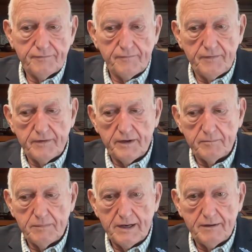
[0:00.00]

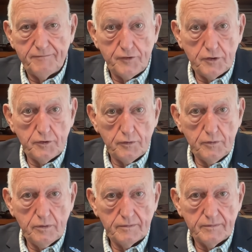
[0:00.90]
in my
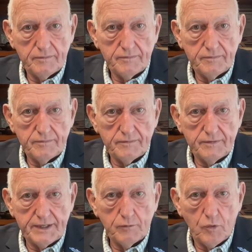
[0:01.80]
view,
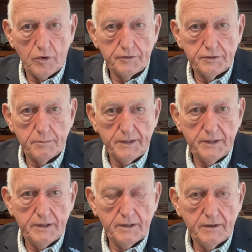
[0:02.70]
they want to
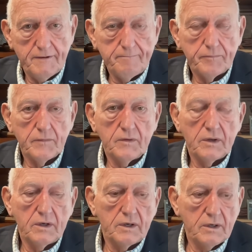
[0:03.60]
be
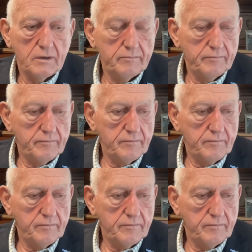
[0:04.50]
the